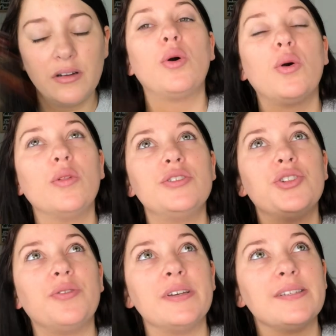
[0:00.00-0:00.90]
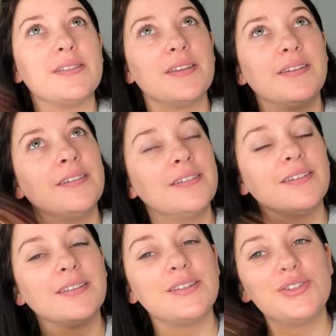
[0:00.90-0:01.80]
All the joys,
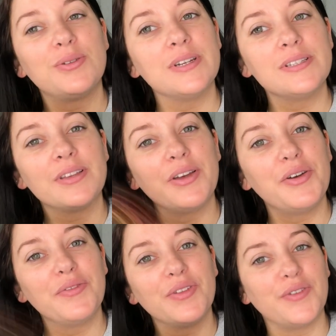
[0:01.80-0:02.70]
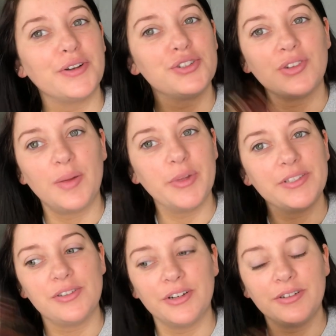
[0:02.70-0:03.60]
the joys of the first
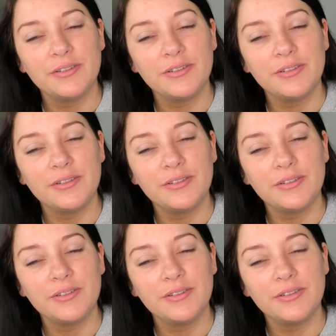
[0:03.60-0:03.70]
trimester.